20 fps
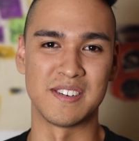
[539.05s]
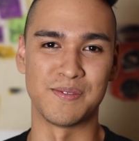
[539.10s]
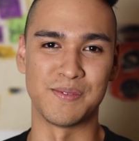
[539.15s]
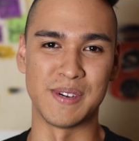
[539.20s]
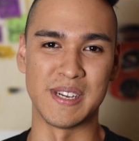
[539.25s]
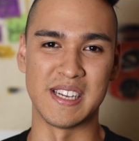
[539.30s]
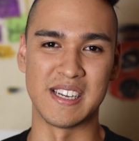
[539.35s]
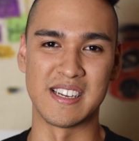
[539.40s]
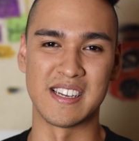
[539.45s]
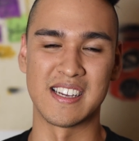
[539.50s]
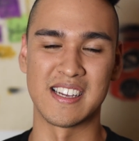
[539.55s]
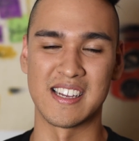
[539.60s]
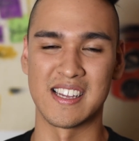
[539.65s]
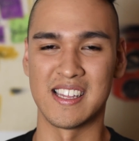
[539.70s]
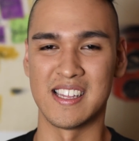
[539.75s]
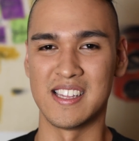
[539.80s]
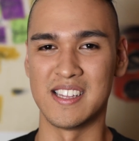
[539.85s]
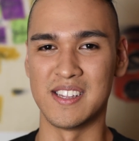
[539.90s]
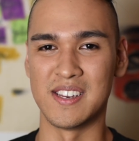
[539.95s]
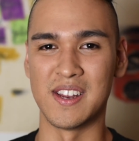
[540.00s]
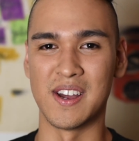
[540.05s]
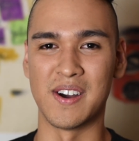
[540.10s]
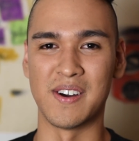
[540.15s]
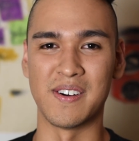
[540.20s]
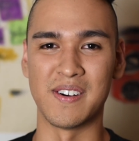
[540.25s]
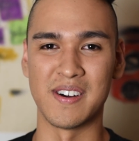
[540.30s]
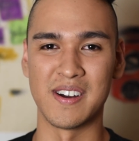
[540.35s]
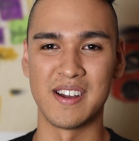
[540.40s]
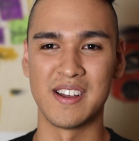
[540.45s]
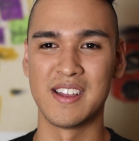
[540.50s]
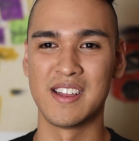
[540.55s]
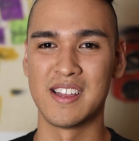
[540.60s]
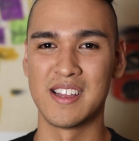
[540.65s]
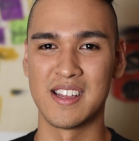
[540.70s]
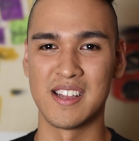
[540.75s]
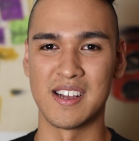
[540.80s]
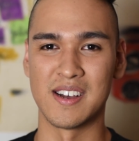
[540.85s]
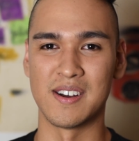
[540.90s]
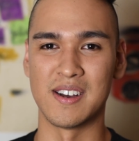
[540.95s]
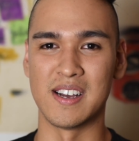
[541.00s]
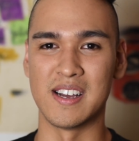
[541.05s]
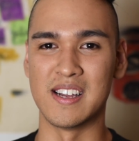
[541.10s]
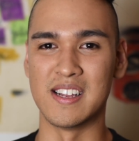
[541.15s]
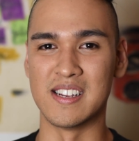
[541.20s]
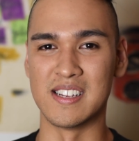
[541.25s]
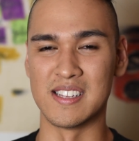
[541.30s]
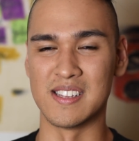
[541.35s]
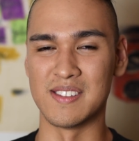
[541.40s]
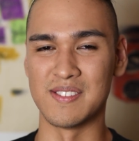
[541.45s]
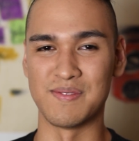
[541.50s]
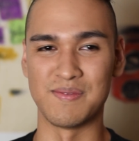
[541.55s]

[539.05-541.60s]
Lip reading: week, you know, and